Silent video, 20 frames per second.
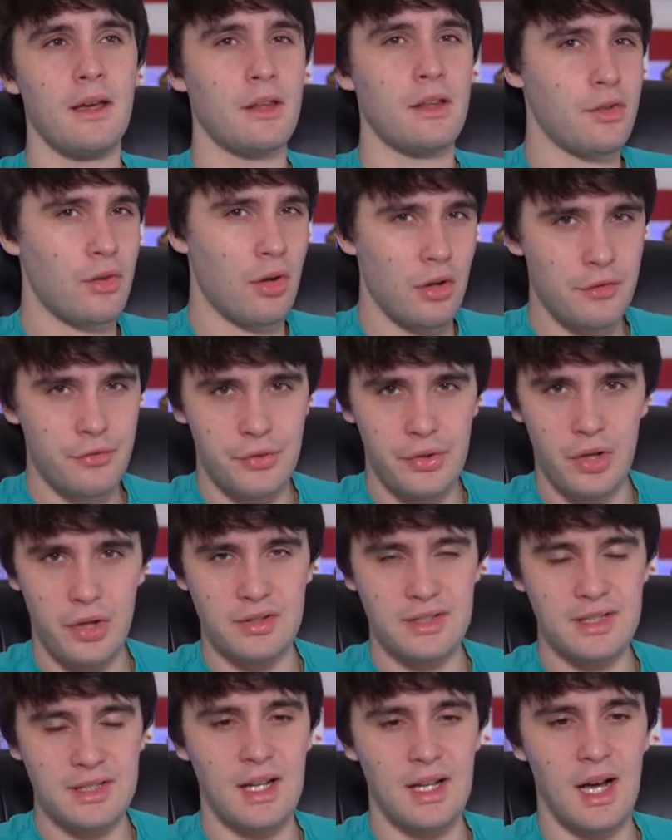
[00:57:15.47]
Throw in
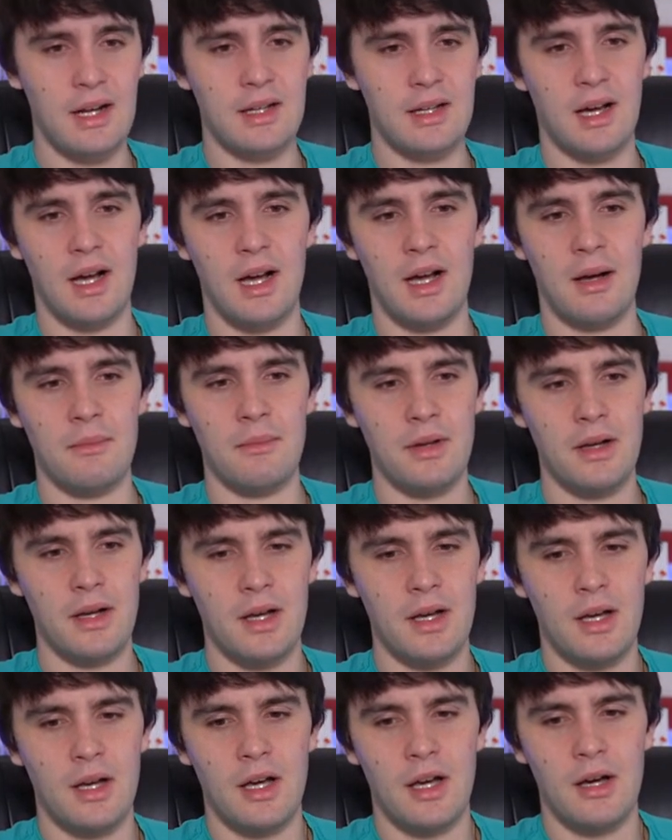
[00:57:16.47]
freewholesaling.com.
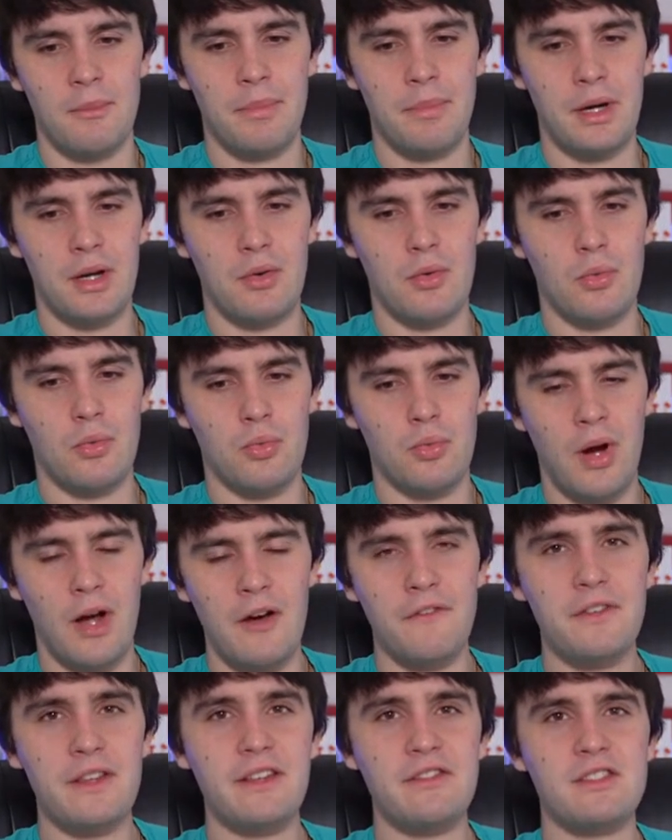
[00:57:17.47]
But
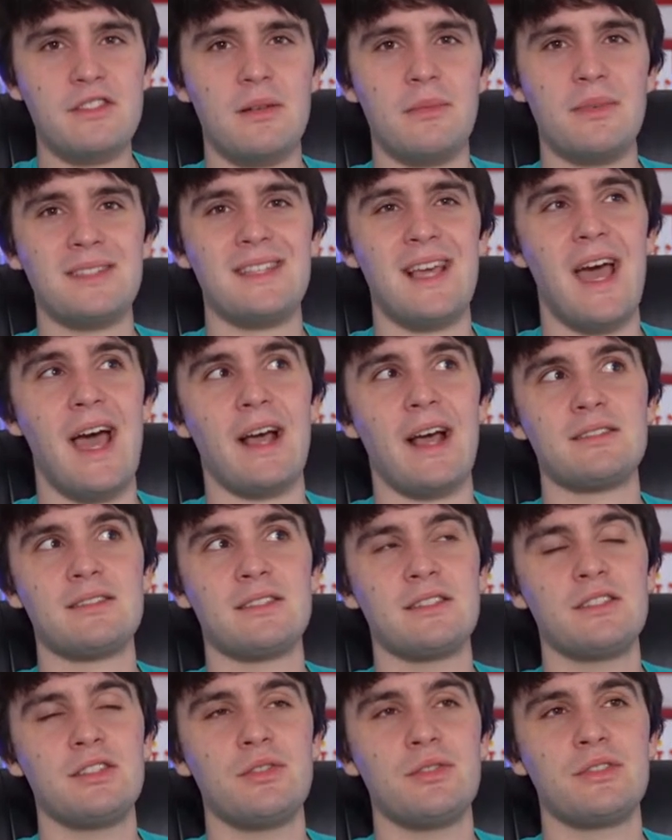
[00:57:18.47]
roughly if somebody's
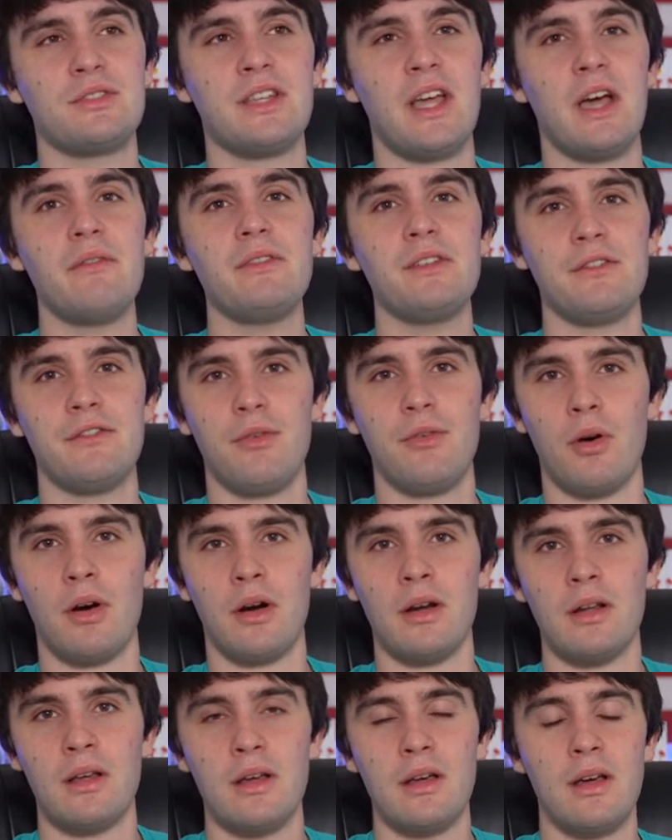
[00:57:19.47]
asking $270 for
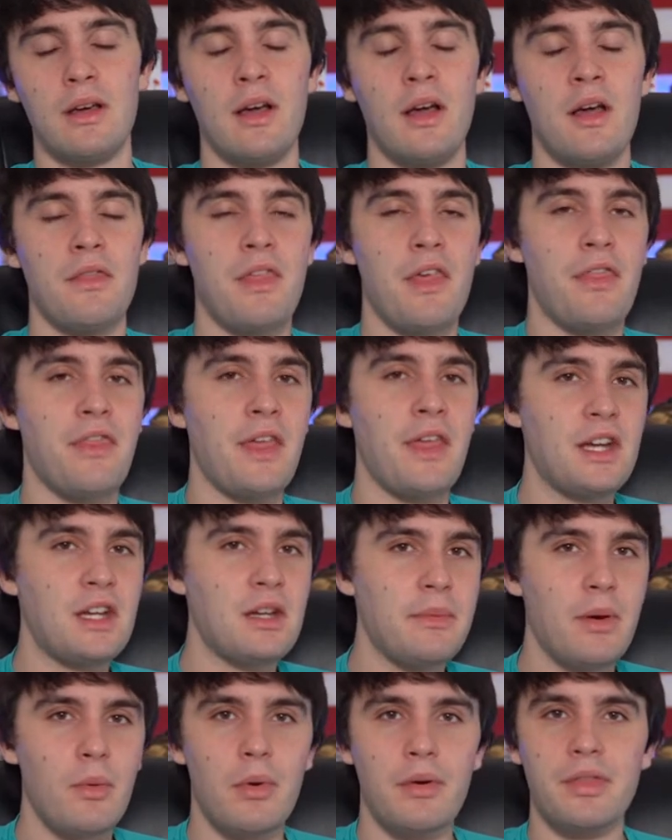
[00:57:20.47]
it, the thing
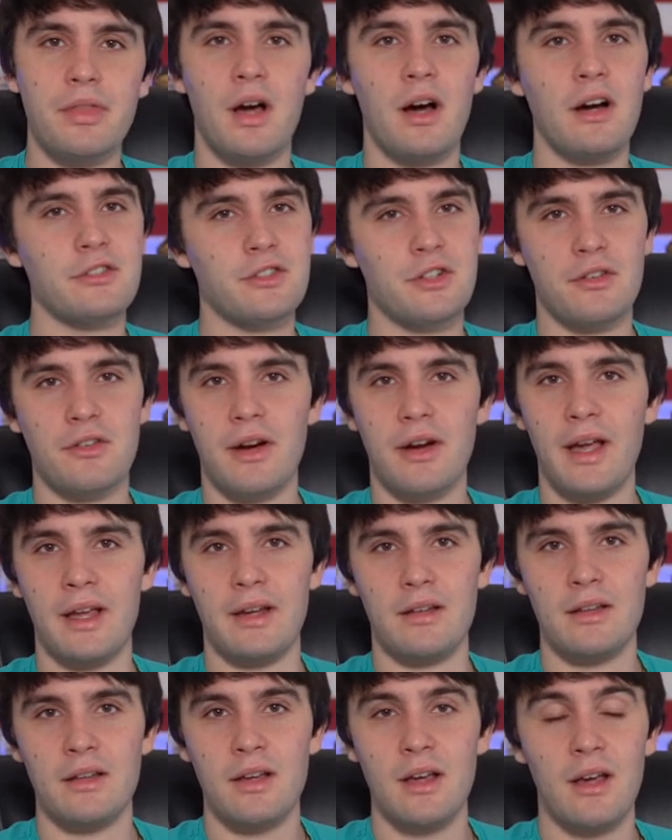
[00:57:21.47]
could be worth
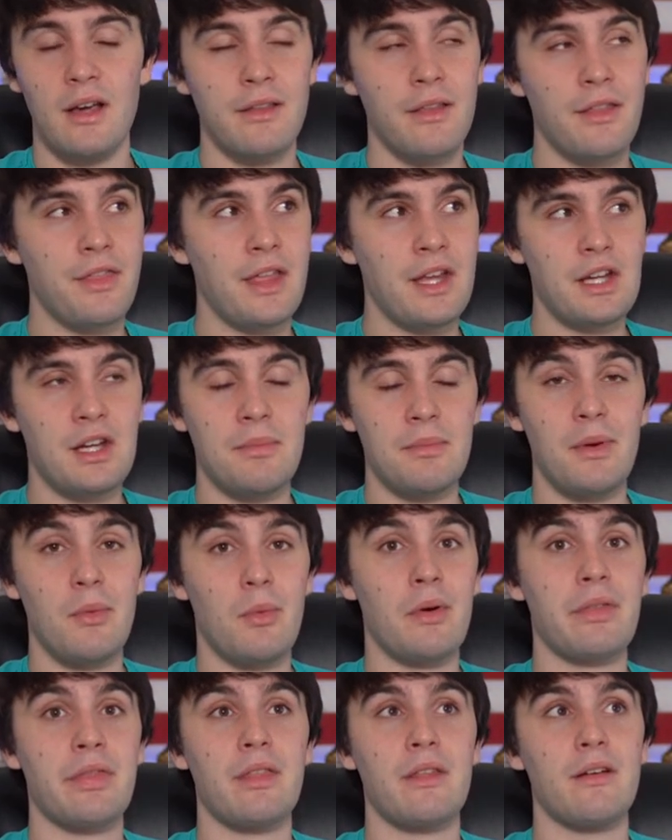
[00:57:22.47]
$100,000. The thing could be
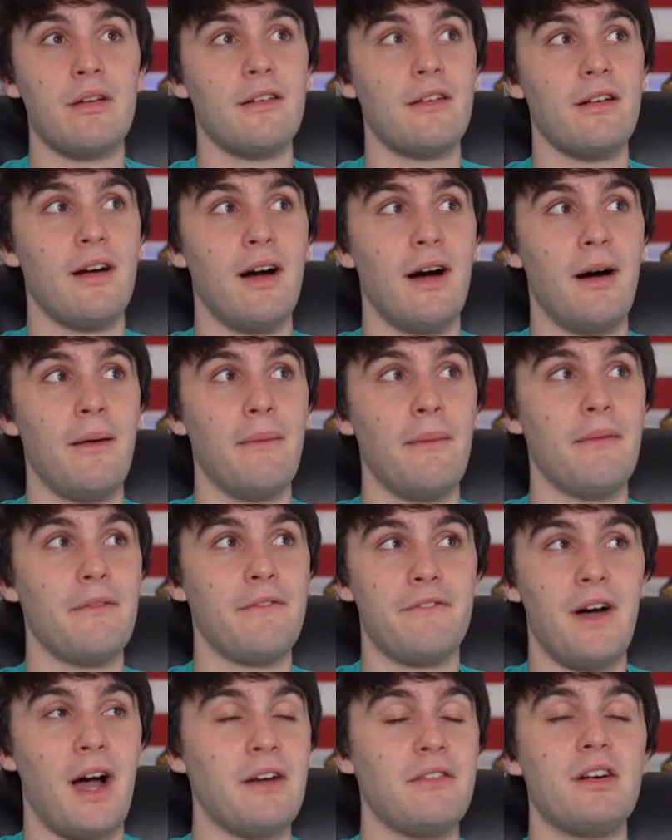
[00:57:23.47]
worth
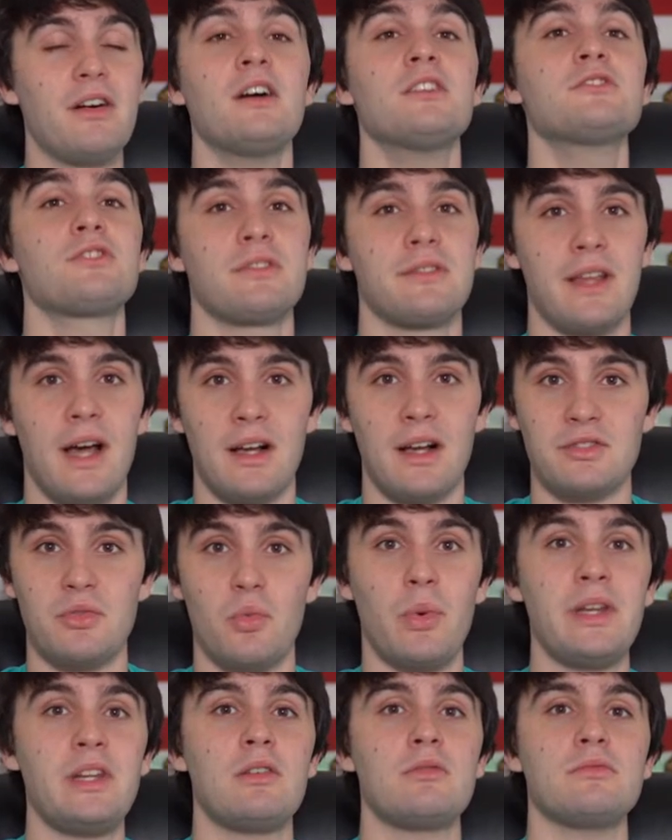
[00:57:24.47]
$500,000.
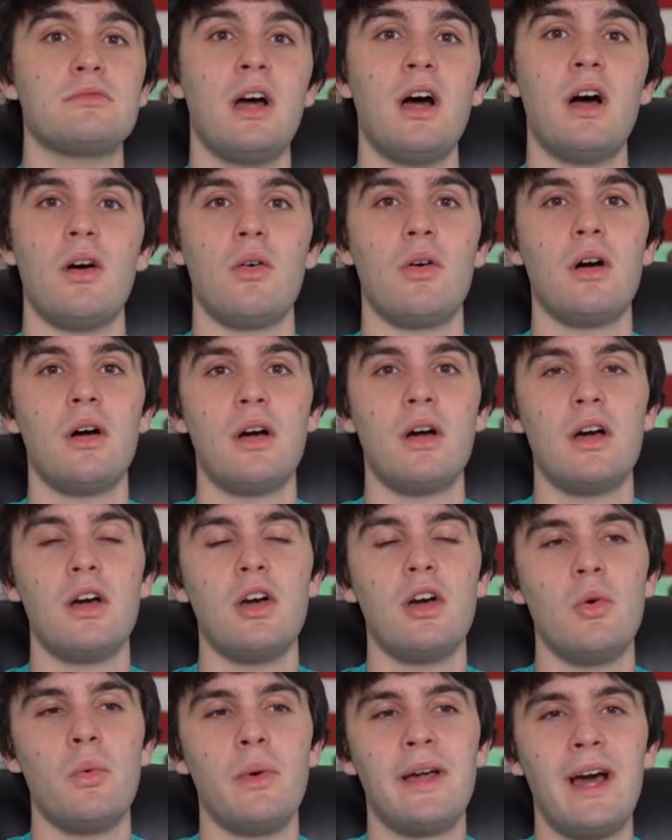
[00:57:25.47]
We don't know.
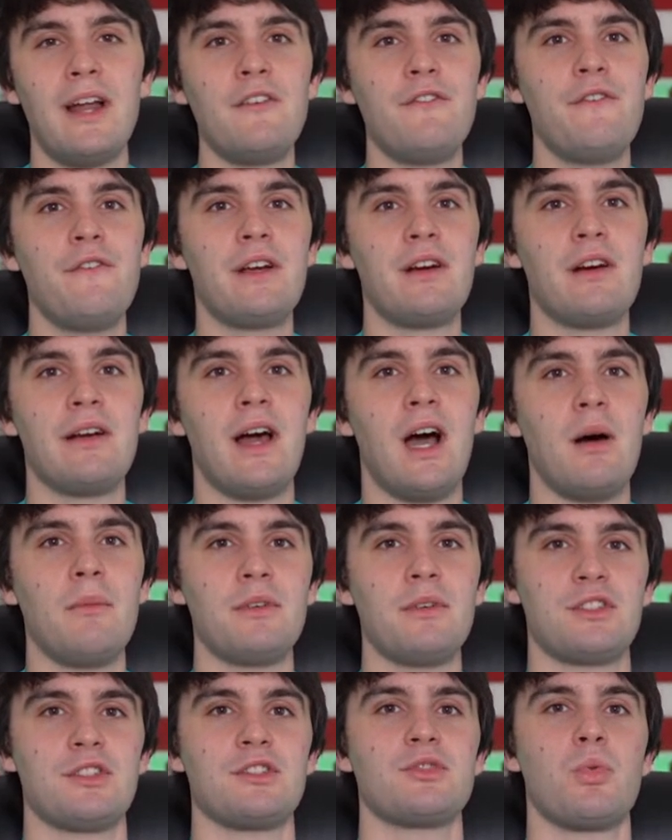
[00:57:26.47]
Mm-hmm. We got to figure out how
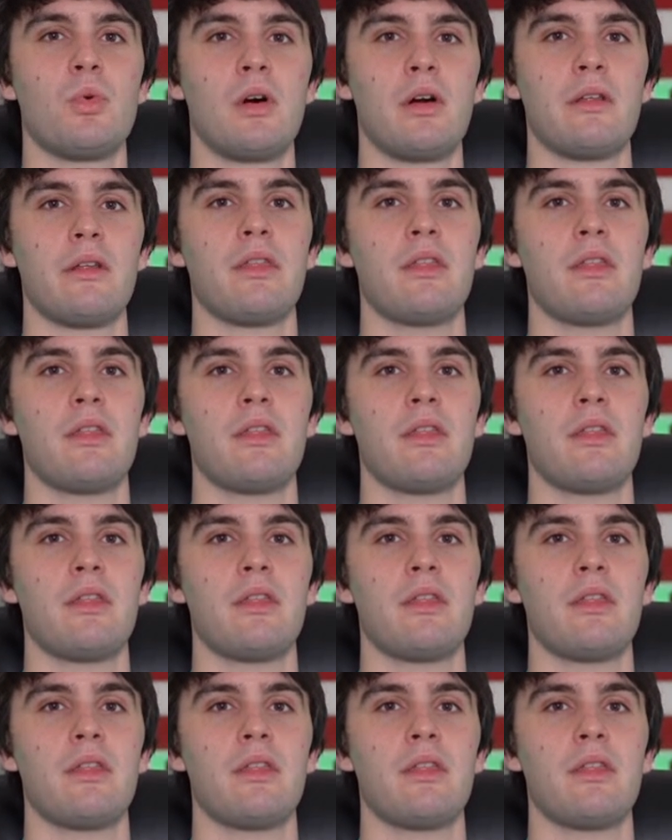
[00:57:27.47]
much it's worth.